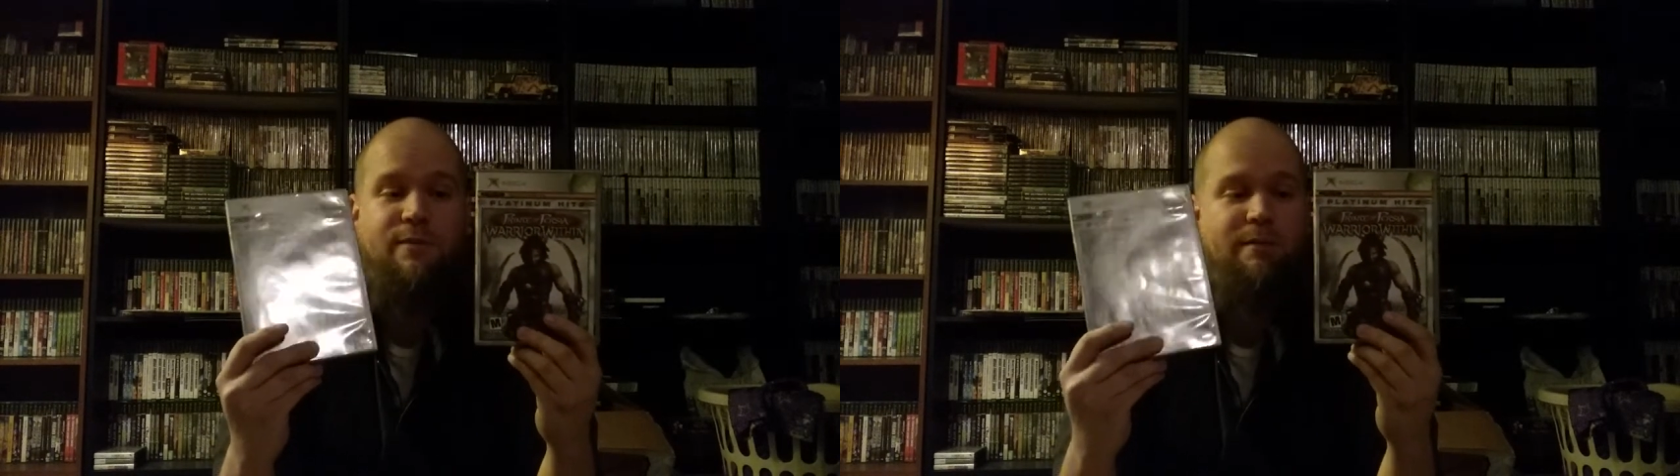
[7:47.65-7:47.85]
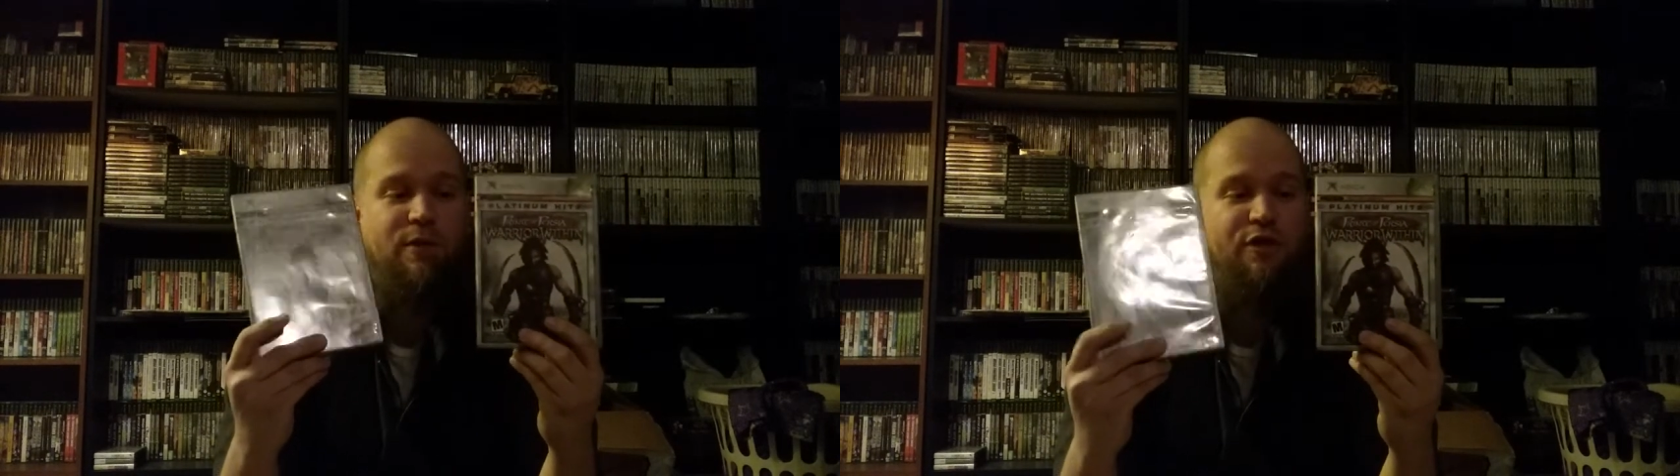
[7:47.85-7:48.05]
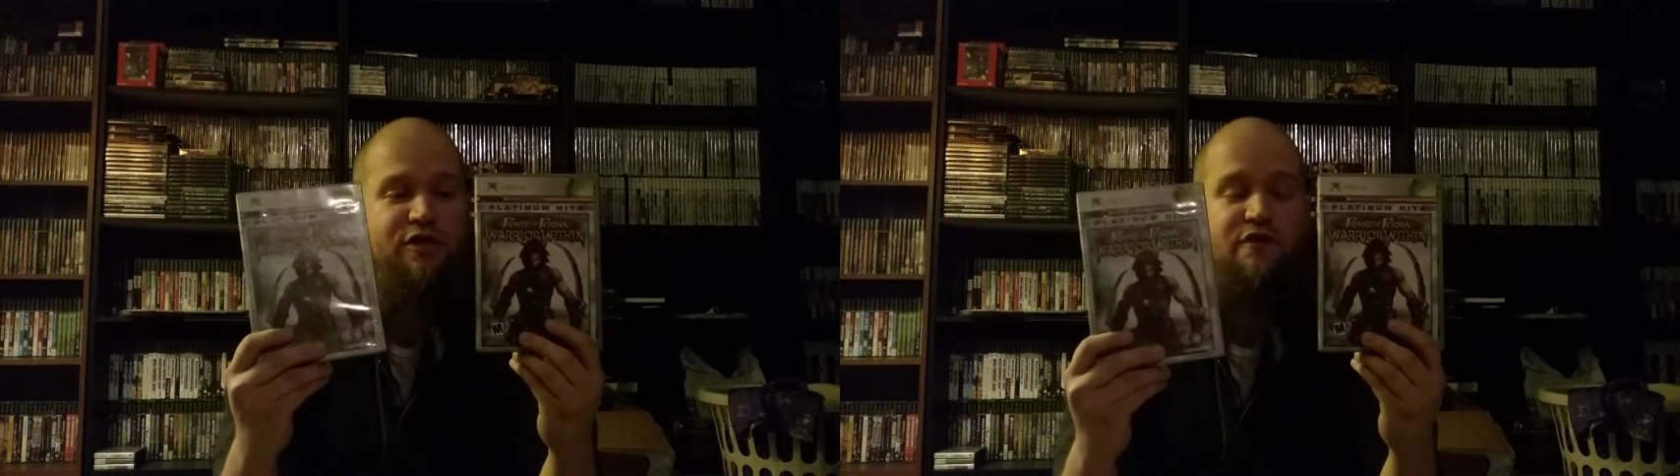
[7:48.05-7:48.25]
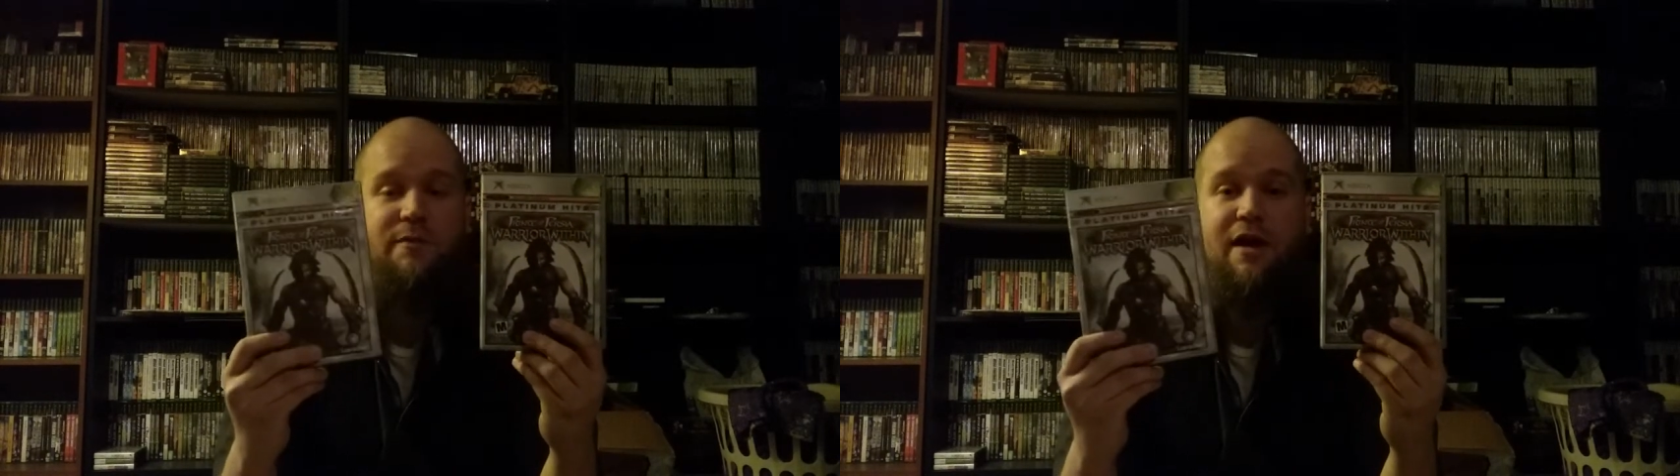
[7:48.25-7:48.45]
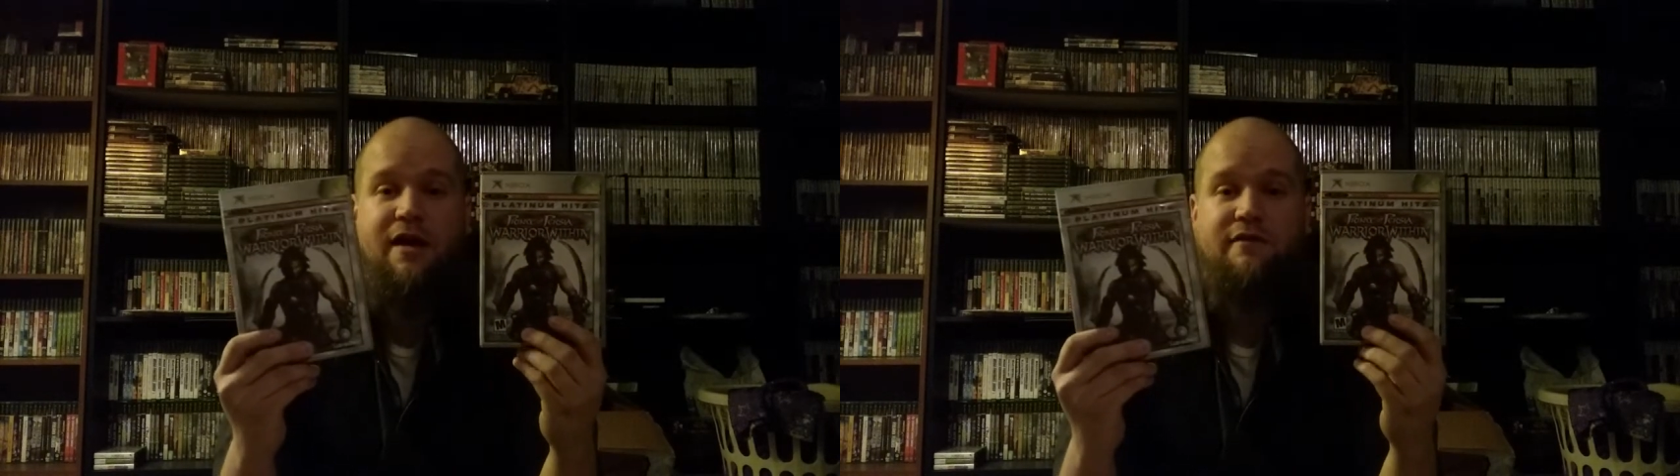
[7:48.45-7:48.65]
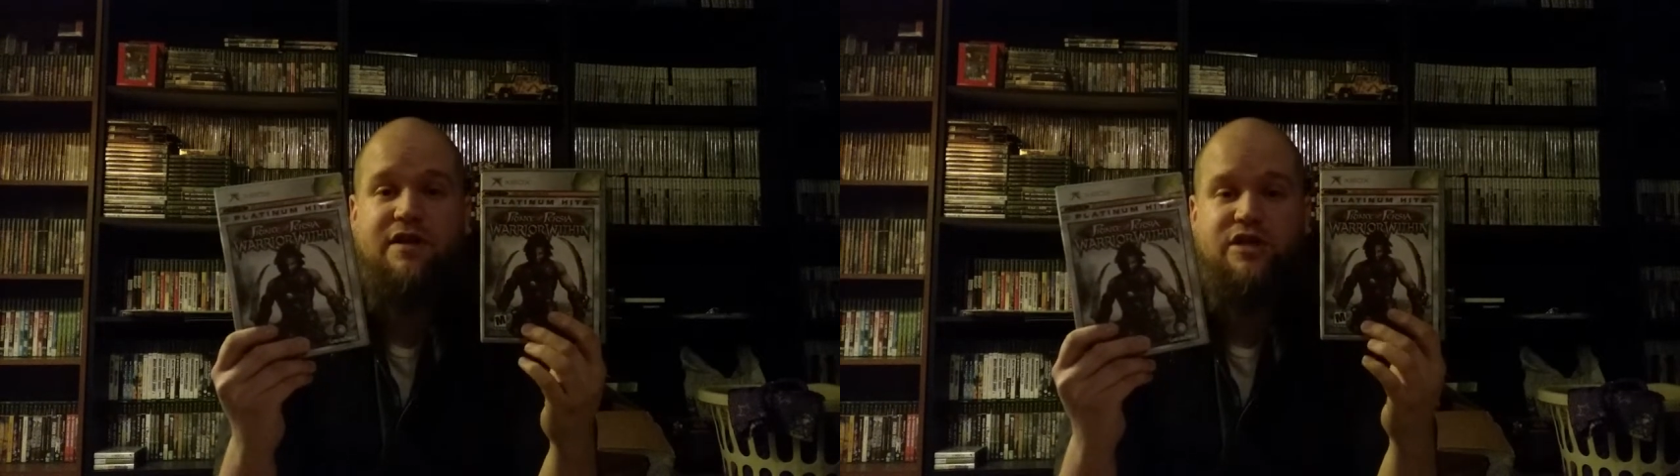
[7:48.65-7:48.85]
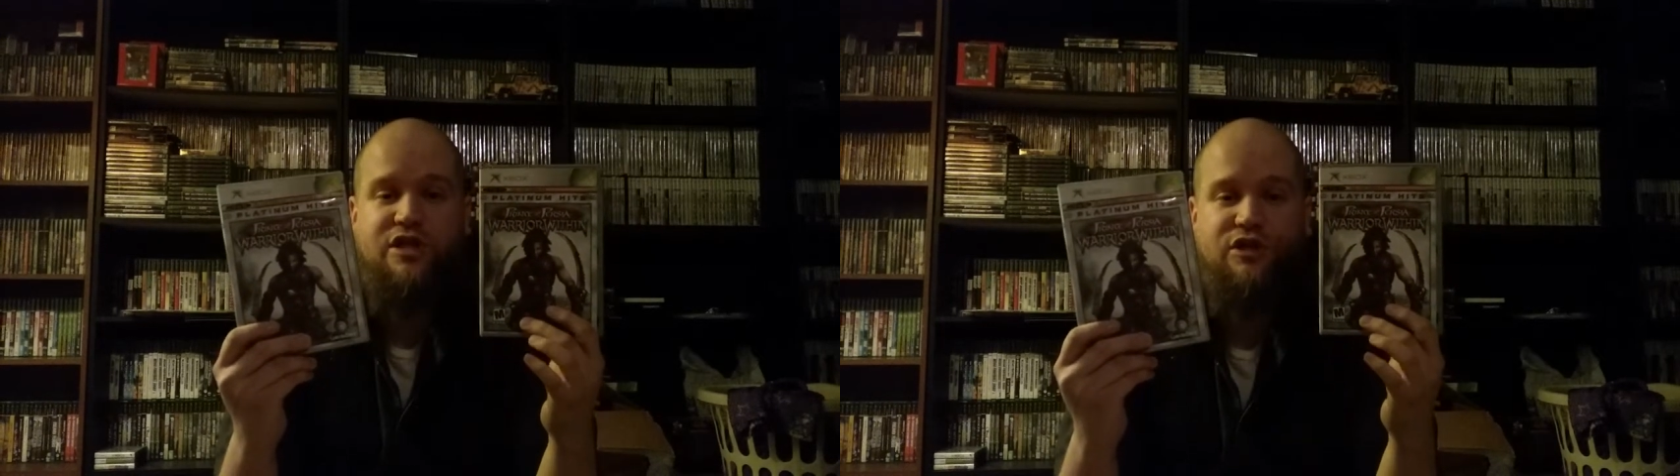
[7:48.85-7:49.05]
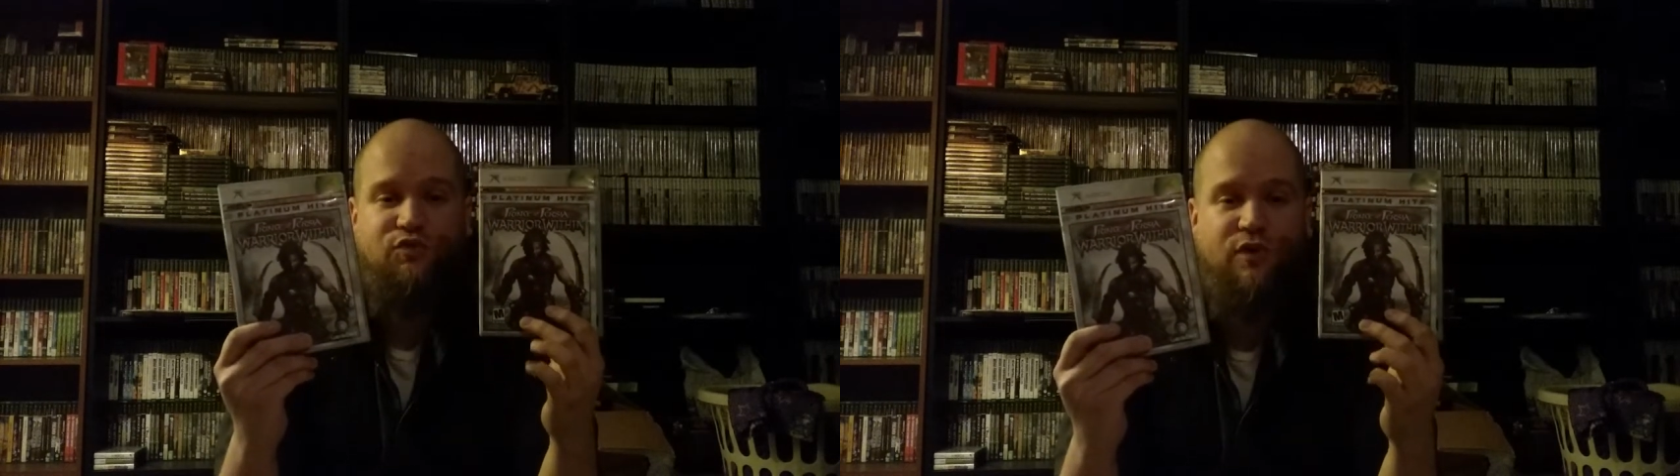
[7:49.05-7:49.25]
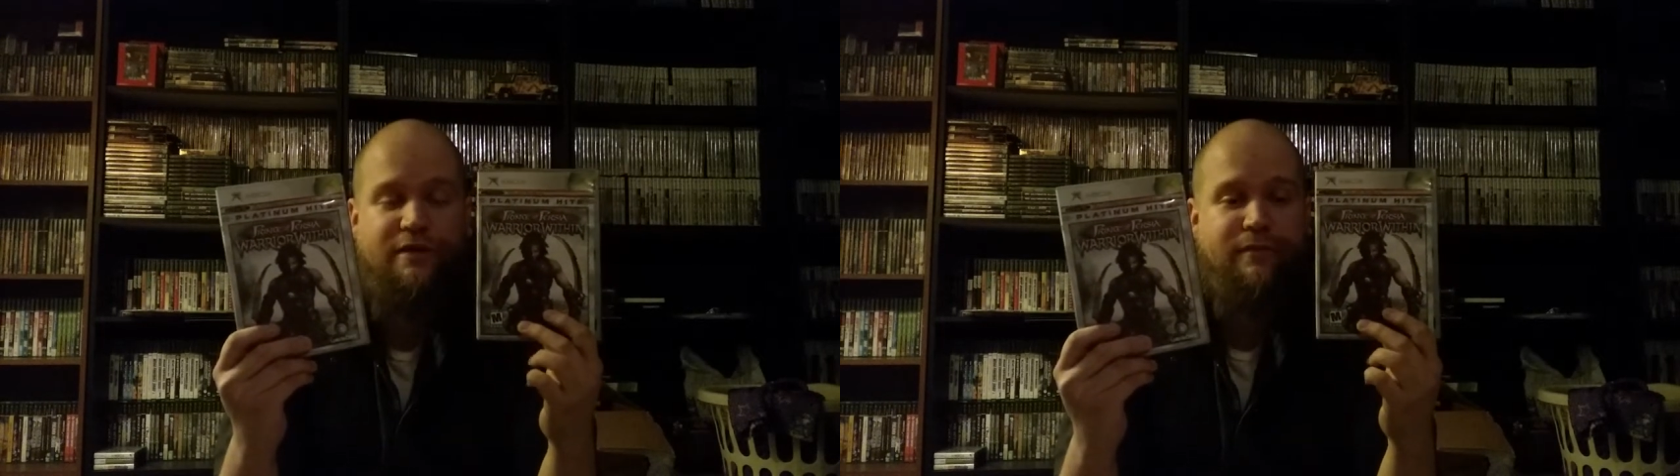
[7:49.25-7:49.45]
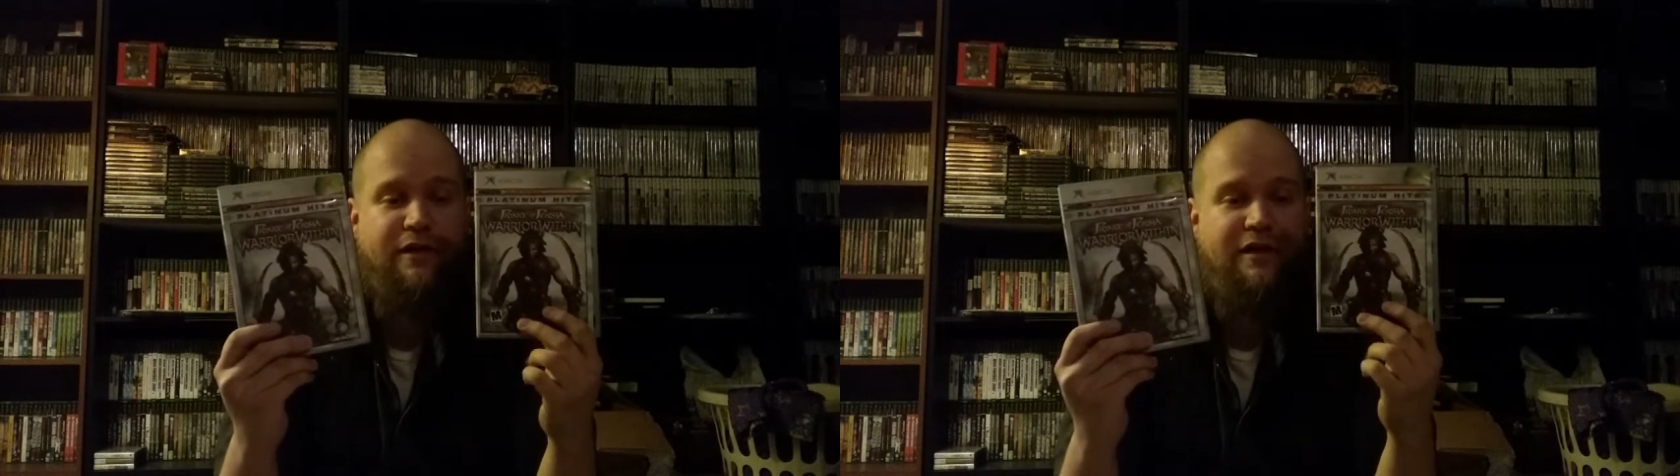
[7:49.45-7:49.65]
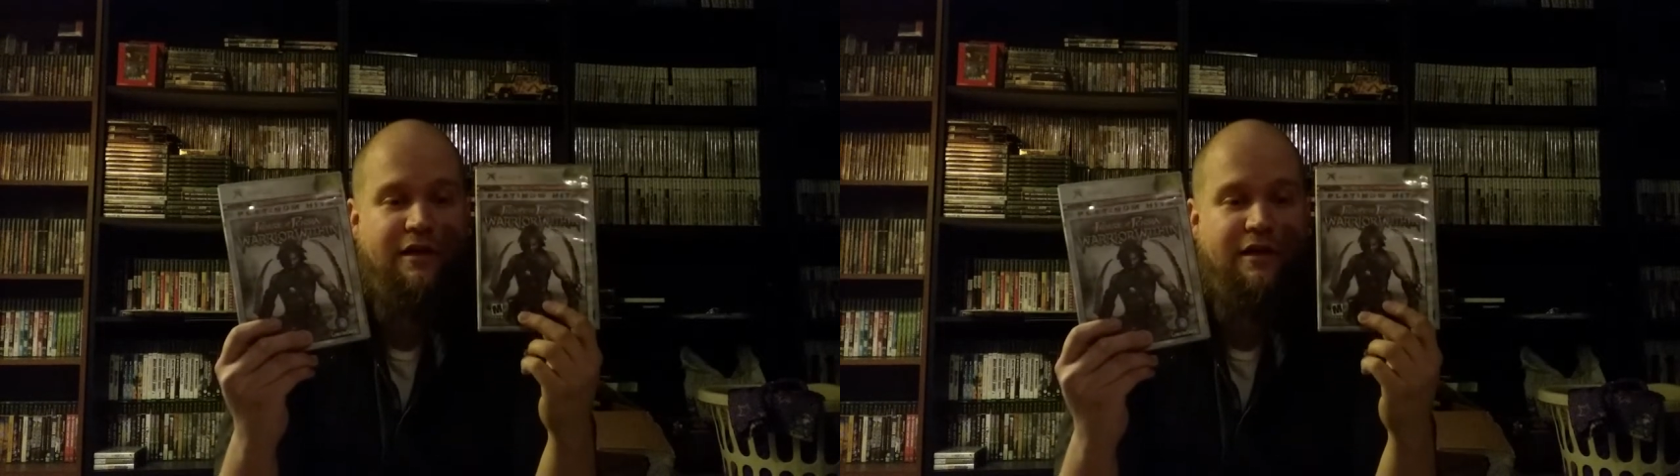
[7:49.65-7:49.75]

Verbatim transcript: but both of them had extremely